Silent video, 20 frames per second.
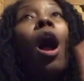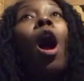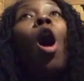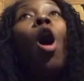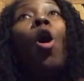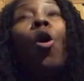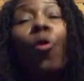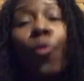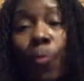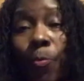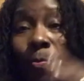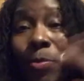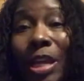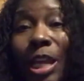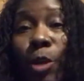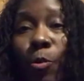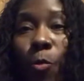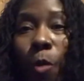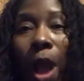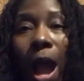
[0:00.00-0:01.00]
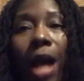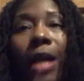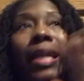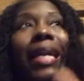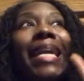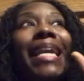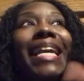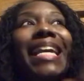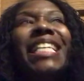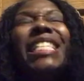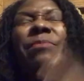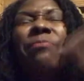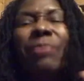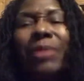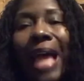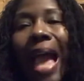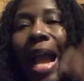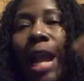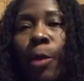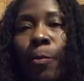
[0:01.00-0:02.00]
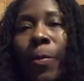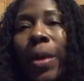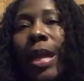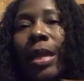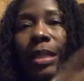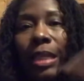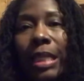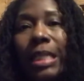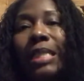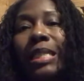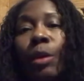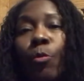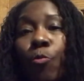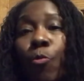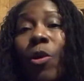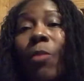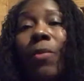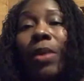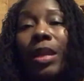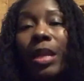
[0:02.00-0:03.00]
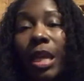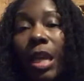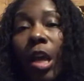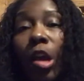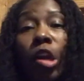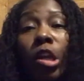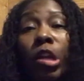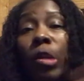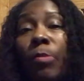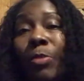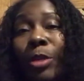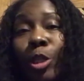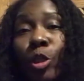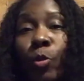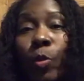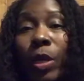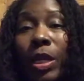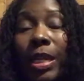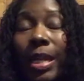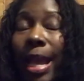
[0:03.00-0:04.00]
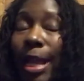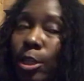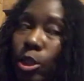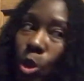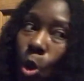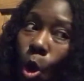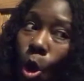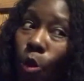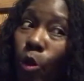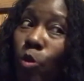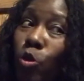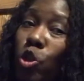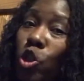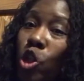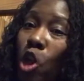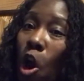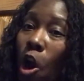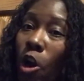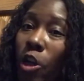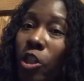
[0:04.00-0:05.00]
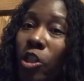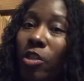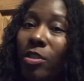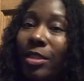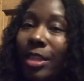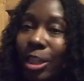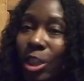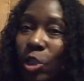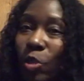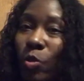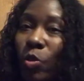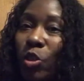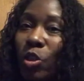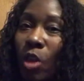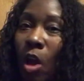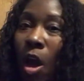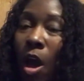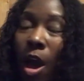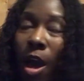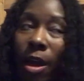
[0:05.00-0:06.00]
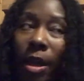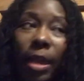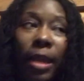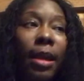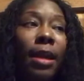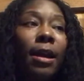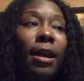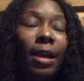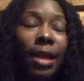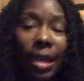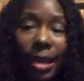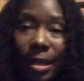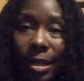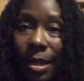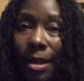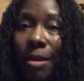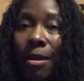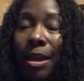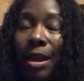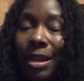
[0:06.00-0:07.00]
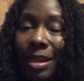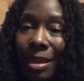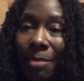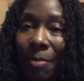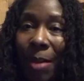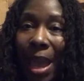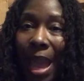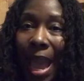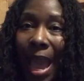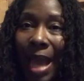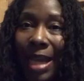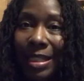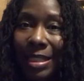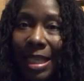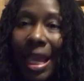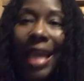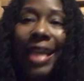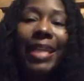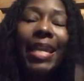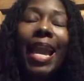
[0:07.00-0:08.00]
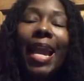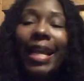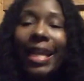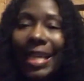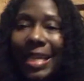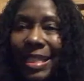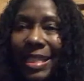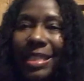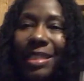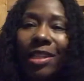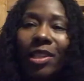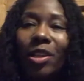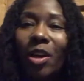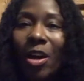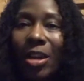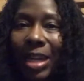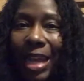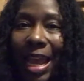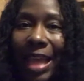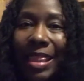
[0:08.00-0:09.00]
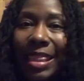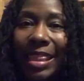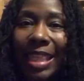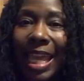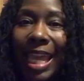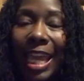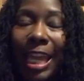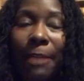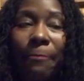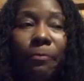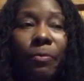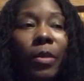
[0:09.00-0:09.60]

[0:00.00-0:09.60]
Oh, meanwhile, he's blackmailing some women in between that. So all those charges that you saw, in the in the past, yeah, he's still on that thing.